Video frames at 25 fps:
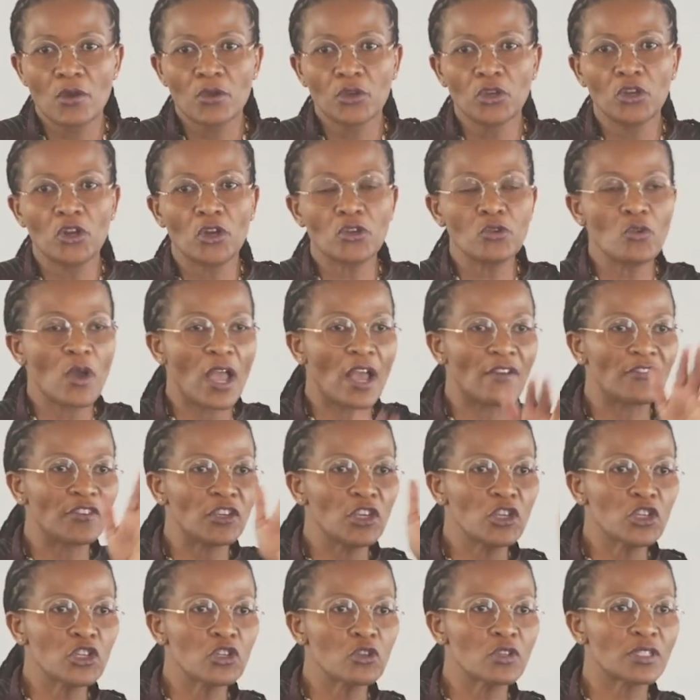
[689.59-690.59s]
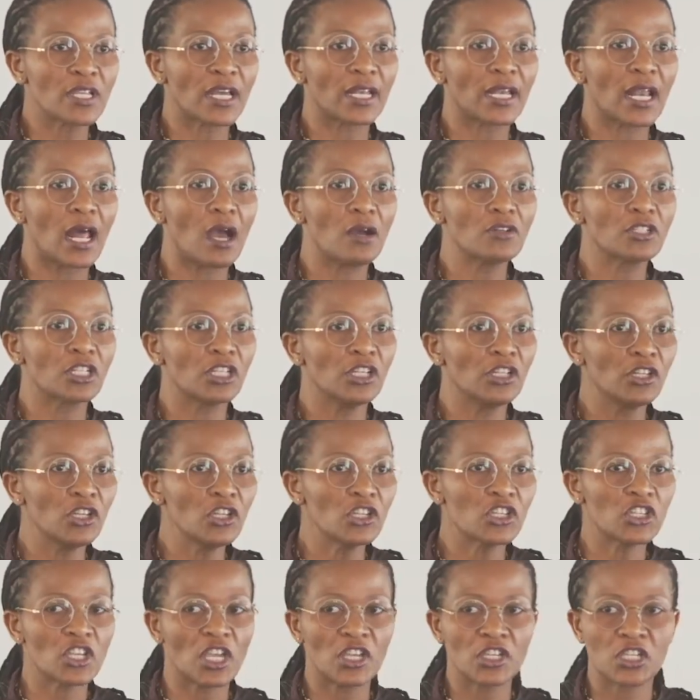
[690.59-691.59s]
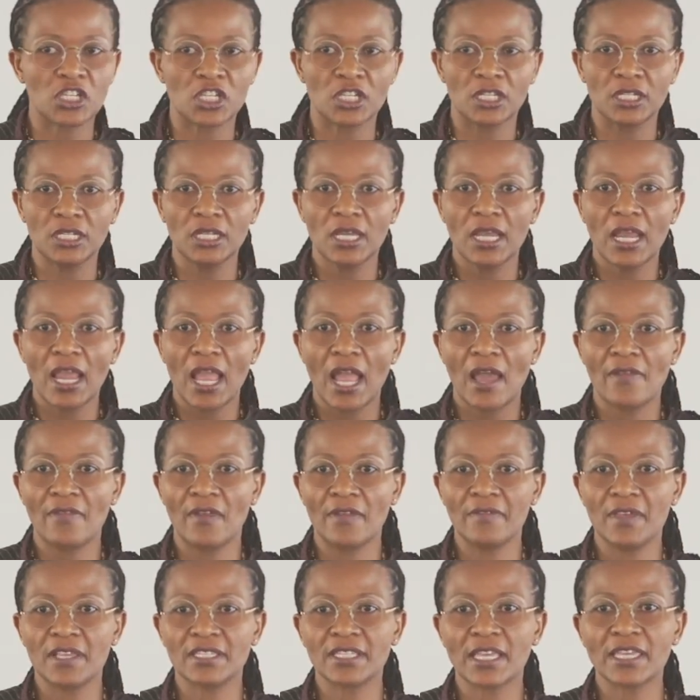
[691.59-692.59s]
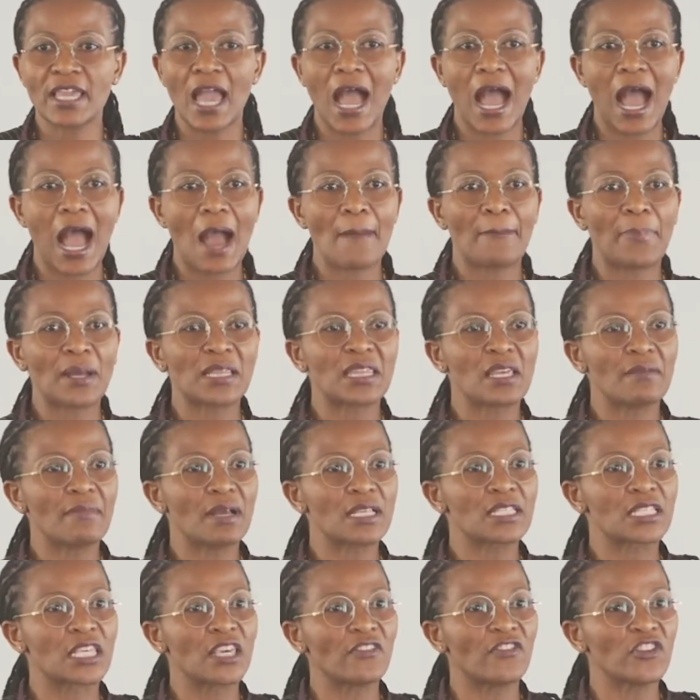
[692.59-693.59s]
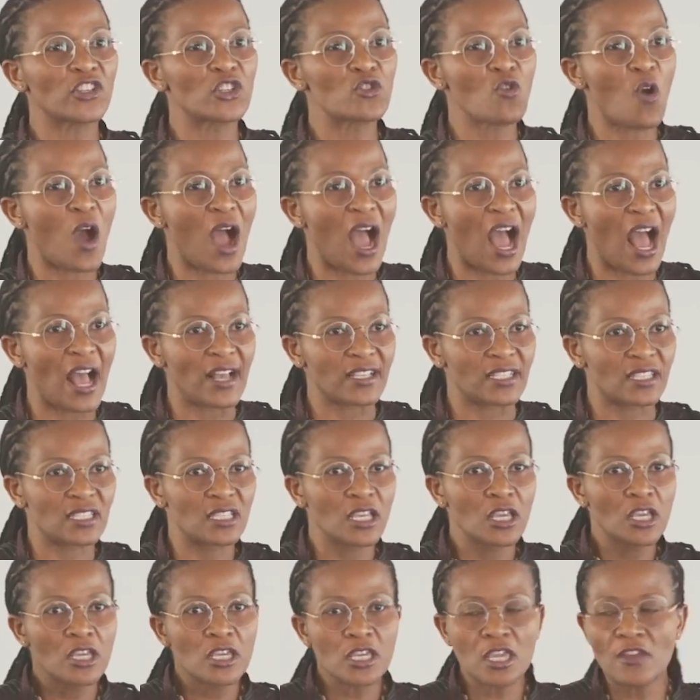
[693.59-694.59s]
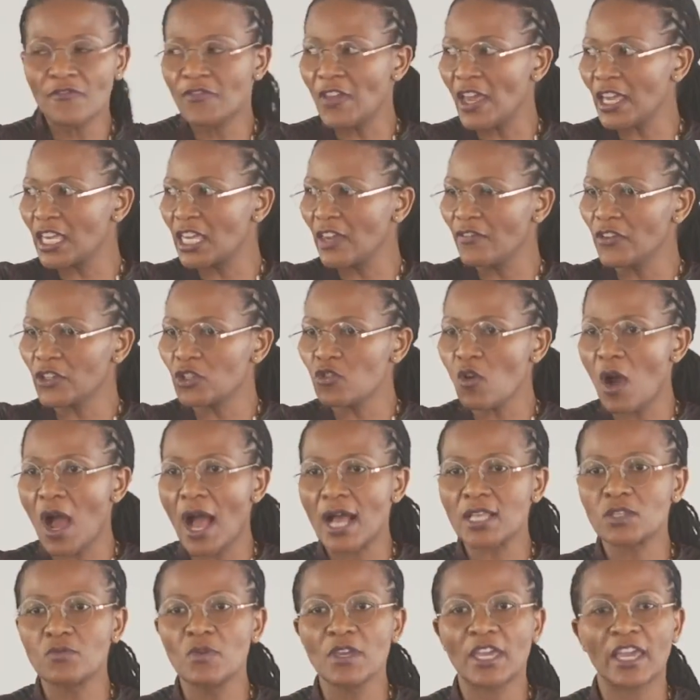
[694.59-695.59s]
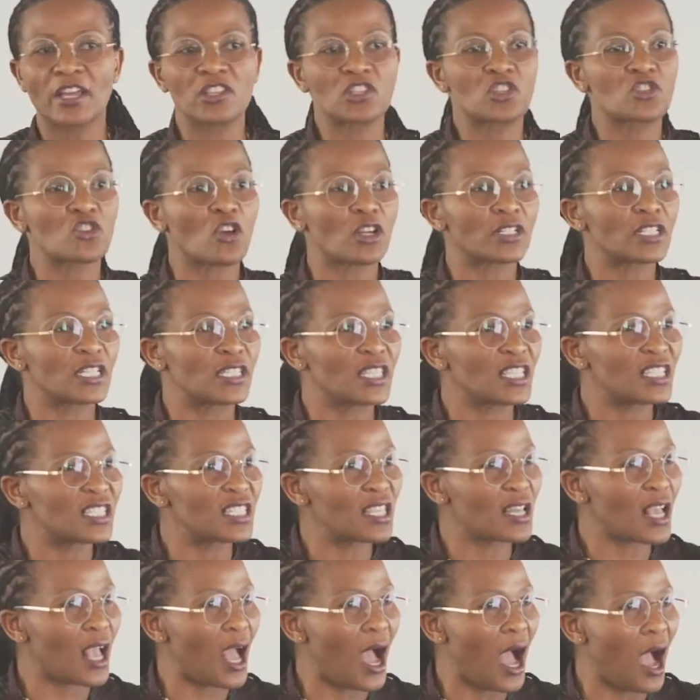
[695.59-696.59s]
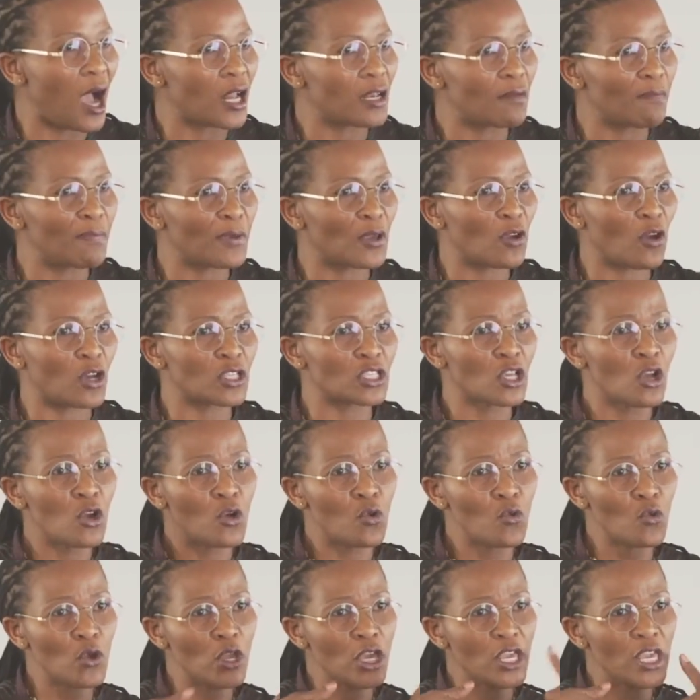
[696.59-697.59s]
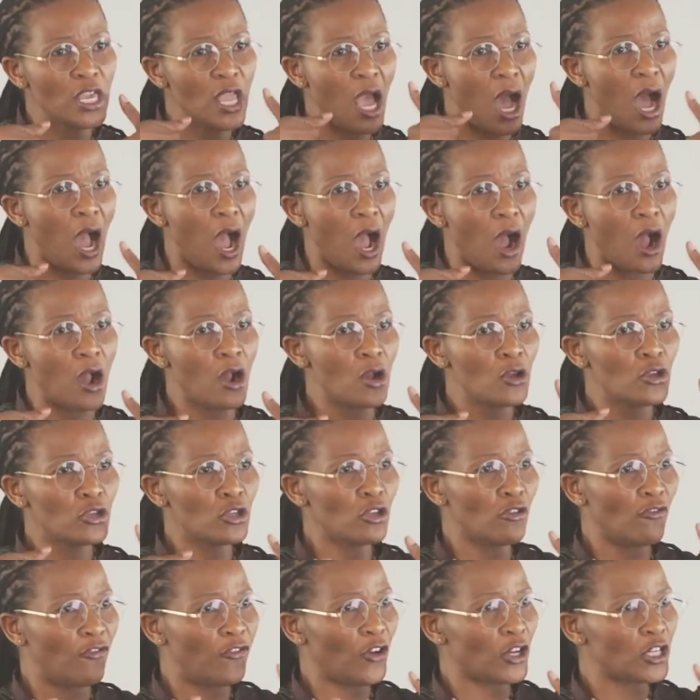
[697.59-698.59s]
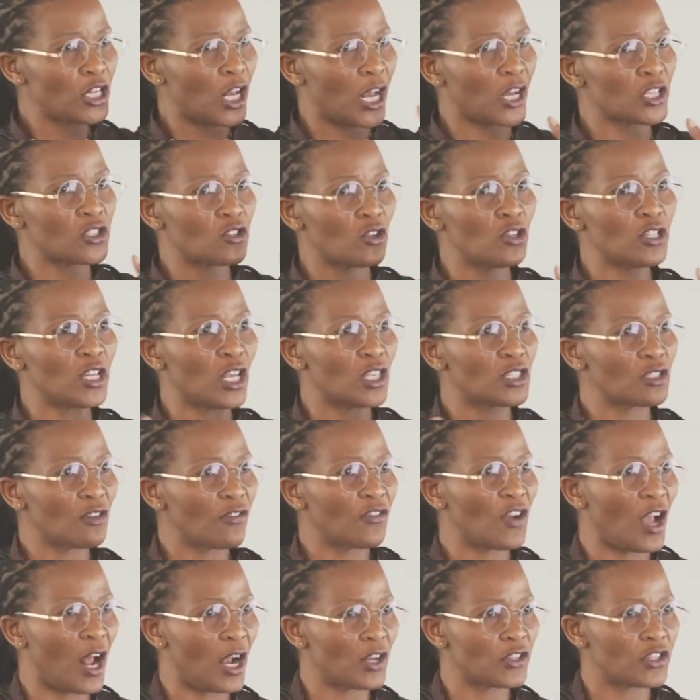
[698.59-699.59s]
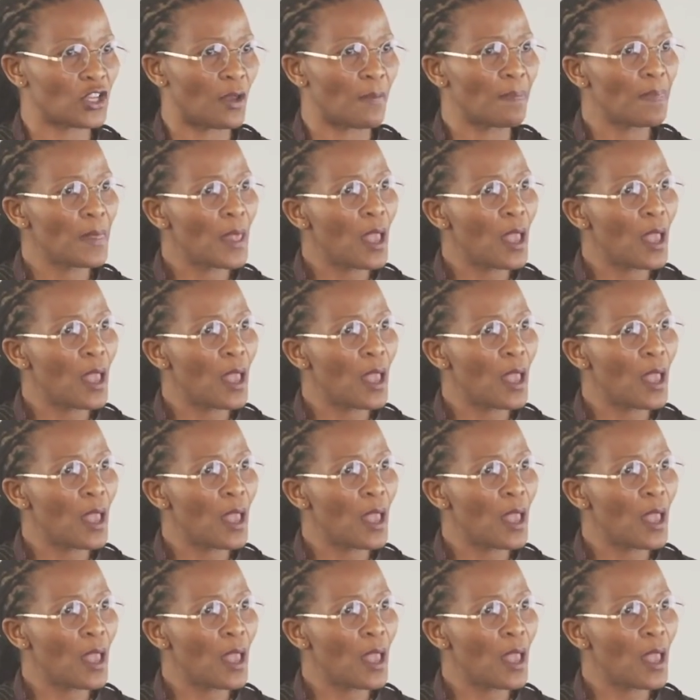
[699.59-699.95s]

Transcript: You know, you have issues around initiation and then they say, yeah, but they must give it to us. If they give it to us, we can sort this thing out because we are, in fact, custodians of culture.